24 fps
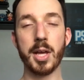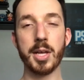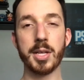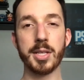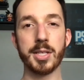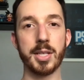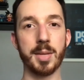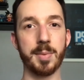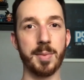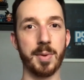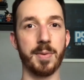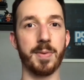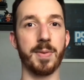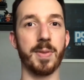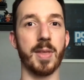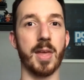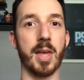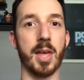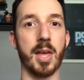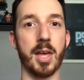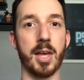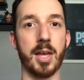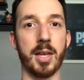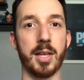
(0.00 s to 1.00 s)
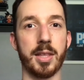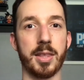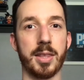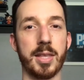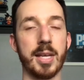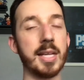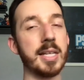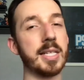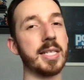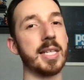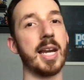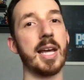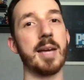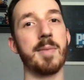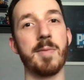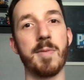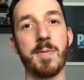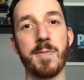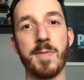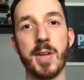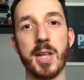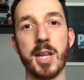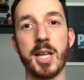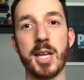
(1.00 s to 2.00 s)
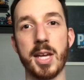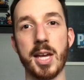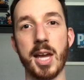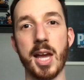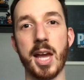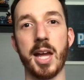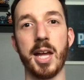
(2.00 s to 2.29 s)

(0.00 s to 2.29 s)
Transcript: some of the things that I've been feeling